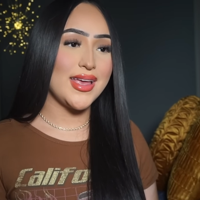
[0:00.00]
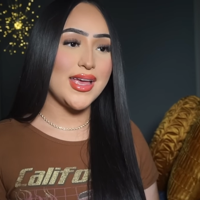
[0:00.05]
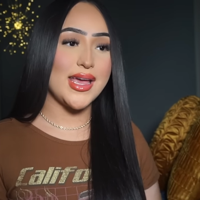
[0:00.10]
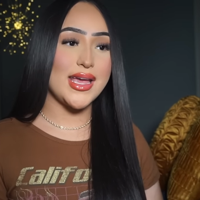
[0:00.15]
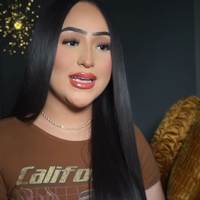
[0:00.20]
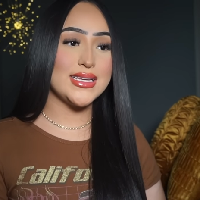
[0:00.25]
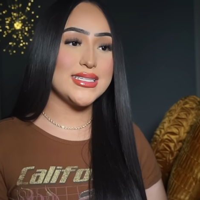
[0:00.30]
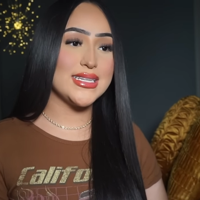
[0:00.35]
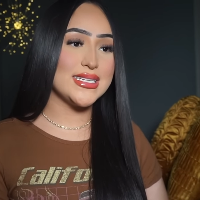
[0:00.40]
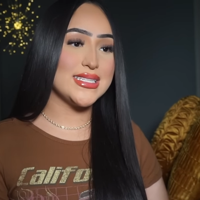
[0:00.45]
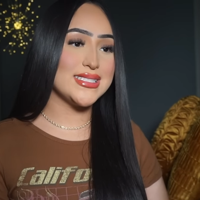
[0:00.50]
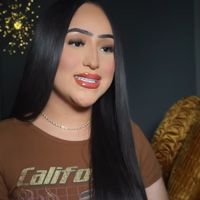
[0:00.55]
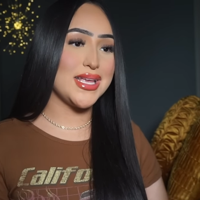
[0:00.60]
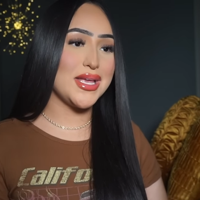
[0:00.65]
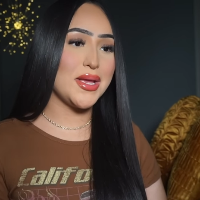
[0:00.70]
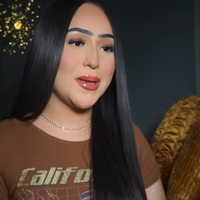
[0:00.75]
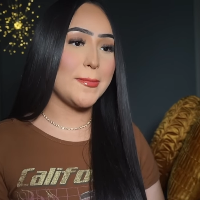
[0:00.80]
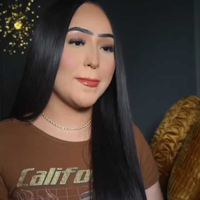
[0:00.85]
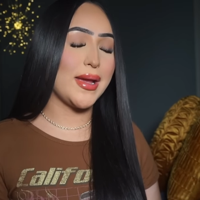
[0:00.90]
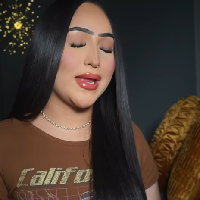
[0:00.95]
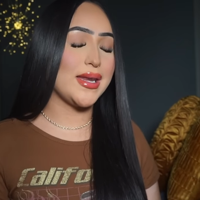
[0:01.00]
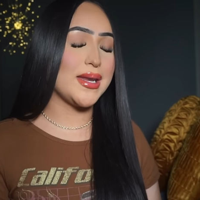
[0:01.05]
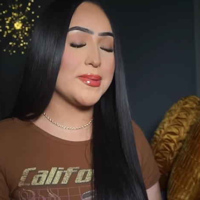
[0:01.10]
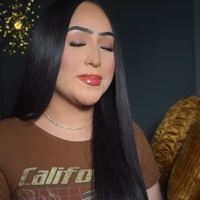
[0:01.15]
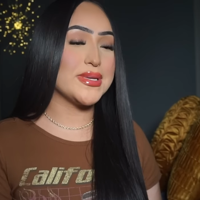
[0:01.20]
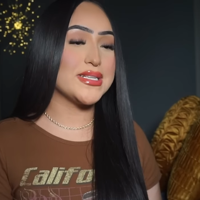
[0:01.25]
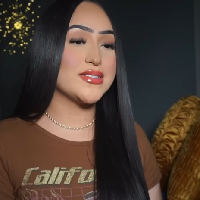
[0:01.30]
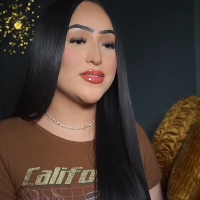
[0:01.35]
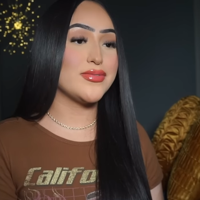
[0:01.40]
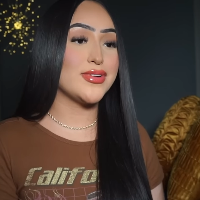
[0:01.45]
Hey Daisy, my
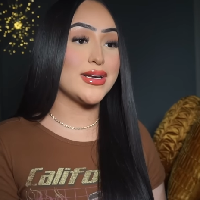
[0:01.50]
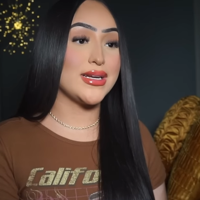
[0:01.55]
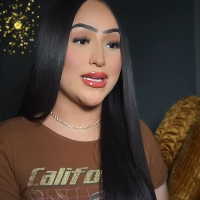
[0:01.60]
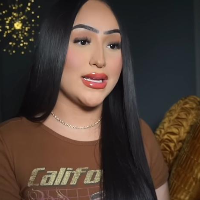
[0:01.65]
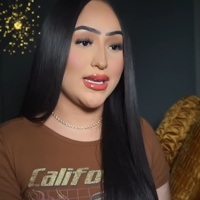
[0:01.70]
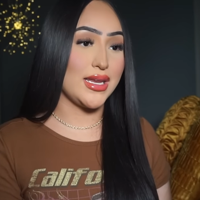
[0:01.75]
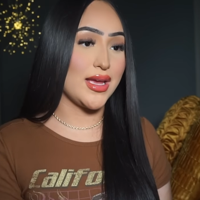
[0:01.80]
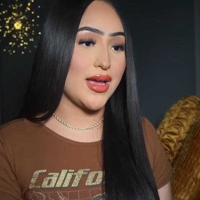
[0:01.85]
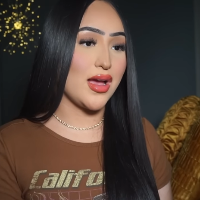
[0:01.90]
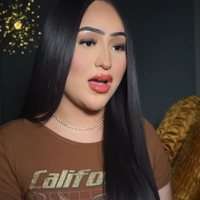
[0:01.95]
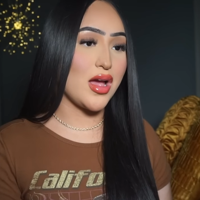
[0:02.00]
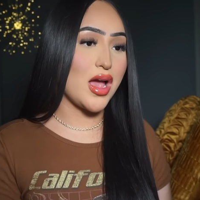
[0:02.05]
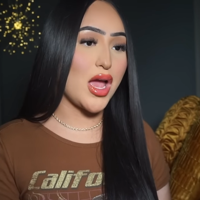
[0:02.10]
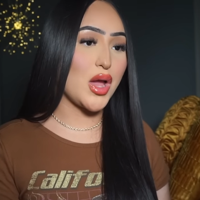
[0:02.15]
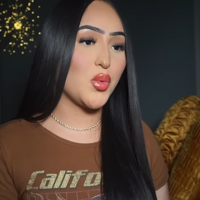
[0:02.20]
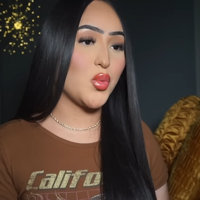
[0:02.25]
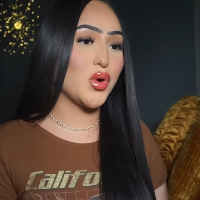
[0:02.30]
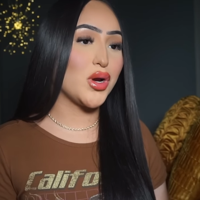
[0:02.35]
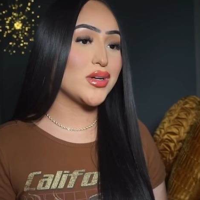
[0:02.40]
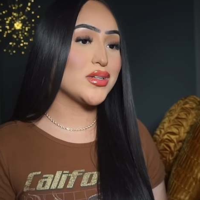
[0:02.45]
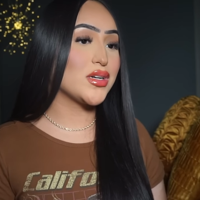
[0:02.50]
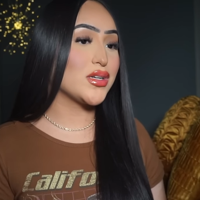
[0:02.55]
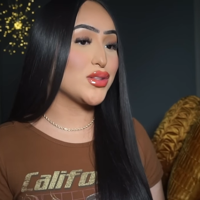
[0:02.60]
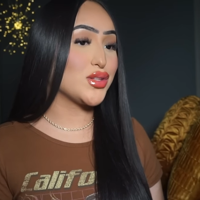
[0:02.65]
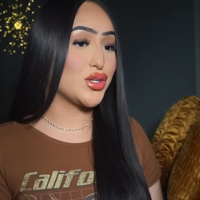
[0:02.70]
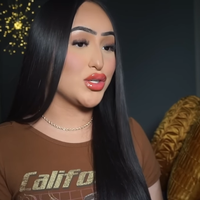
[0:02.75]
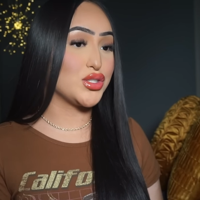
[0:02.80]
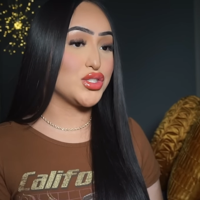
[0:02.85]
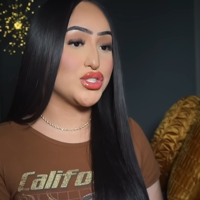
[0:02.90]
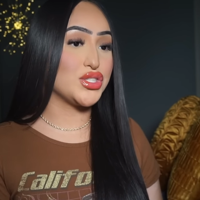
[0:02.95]
name is Valeria. I work
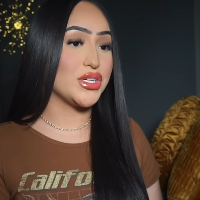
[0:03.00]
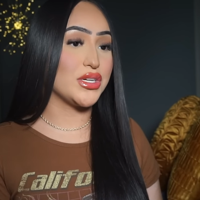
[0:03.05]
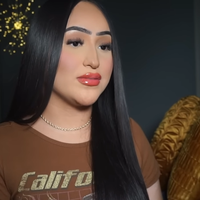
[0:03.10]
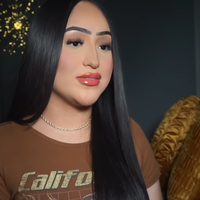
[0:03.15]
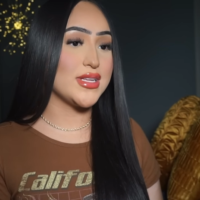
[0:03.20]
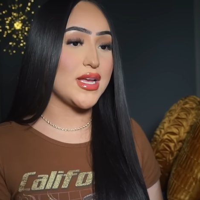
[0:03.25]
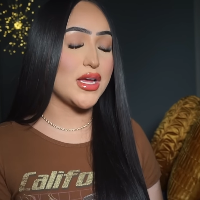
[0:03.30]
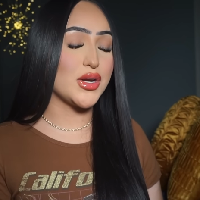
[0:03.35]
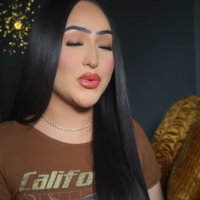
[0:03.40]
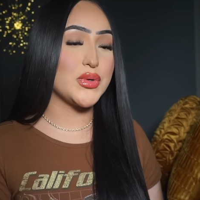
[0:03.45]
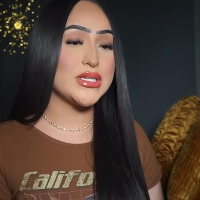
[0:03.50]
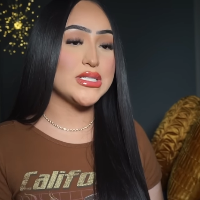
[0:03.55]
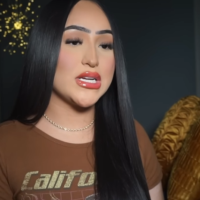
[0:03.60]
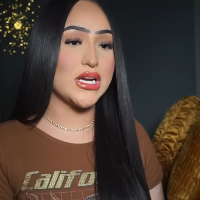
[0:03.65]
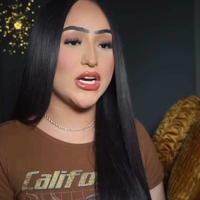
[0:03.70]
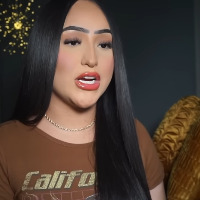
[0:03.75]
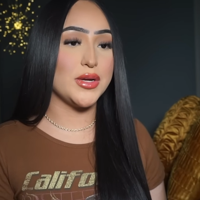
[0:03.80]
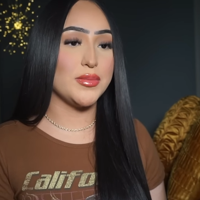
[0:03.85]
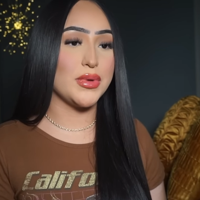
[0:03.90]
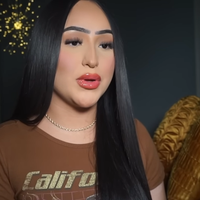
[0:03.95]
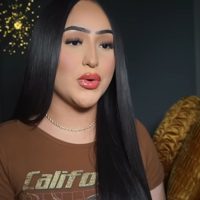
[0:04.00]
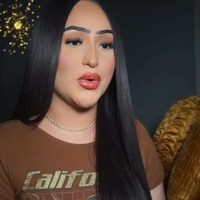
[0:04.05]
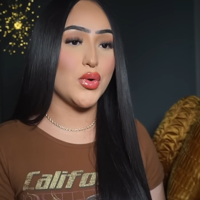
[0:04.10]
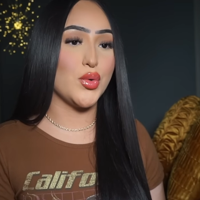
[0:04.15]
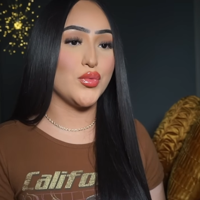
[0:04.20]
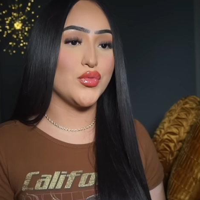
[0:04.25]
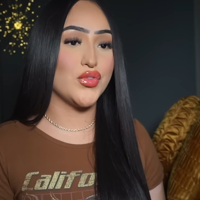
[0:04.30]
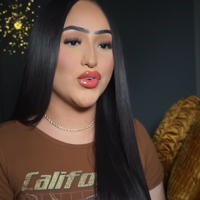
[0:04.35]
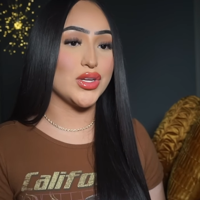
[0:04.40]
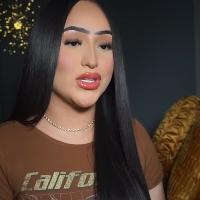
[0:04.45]
third shift at a retirement
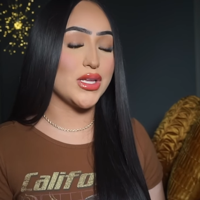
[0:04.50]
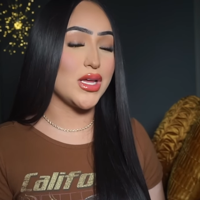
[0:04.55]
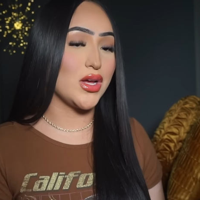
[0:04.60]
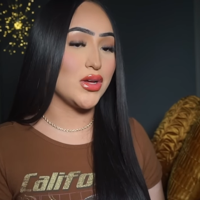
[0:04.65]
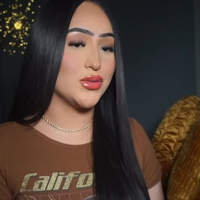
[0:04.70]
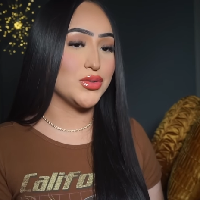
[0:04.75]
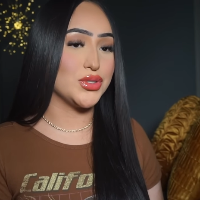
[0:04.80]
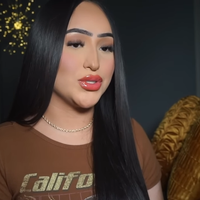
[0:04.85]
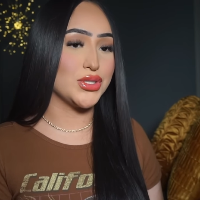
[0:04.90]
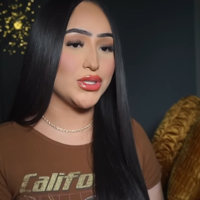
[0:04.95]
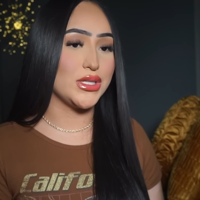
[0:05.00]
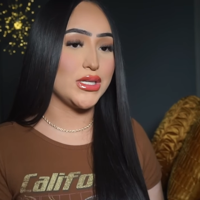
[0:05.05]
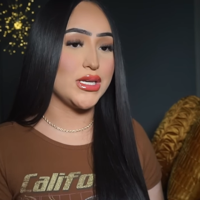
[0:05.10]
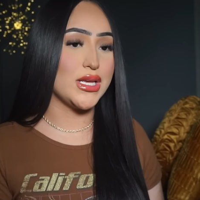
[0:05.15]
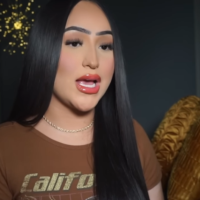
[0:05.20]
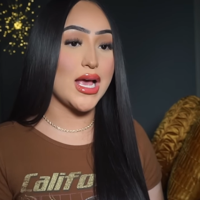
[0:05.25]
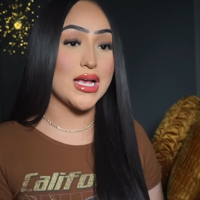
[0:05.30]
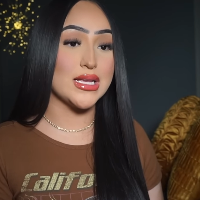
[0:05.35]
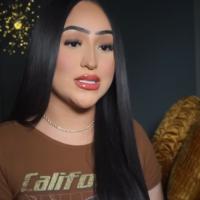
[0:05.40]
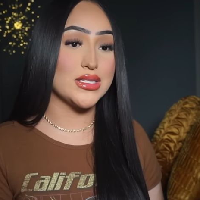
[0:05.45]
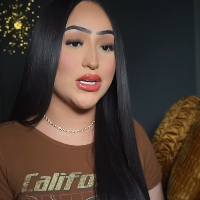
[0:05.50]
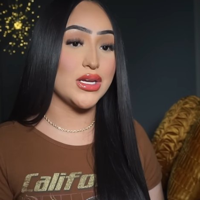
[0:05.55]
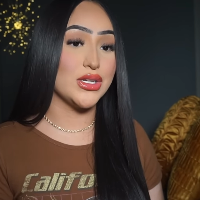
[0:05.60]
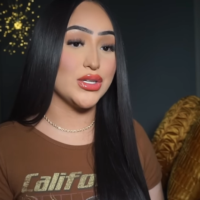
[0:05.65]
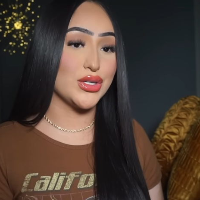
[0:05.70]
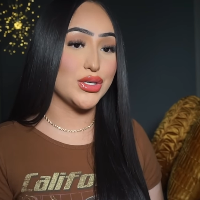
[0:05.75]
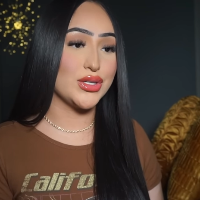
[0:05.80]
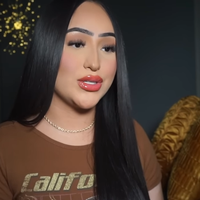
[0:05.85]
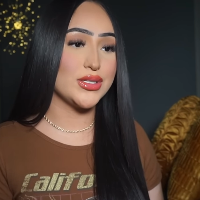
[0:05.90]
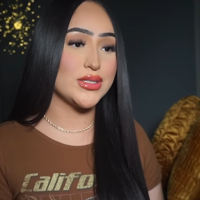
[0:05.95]
home for the elderly as a
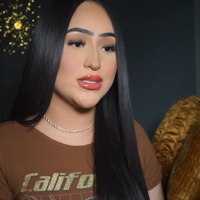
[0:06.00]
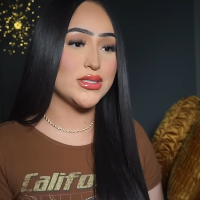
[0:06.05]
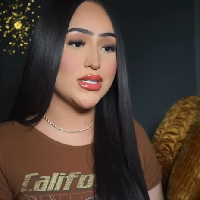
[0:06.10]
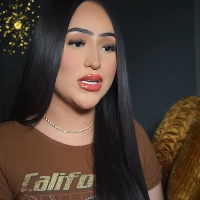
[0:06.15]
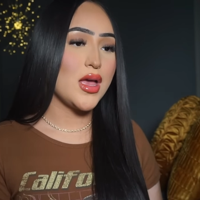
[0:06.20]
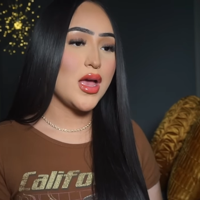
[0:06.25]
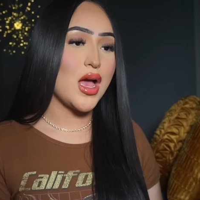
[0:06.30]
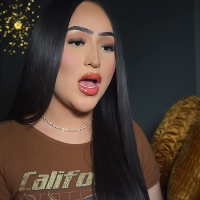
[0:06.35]
nurse.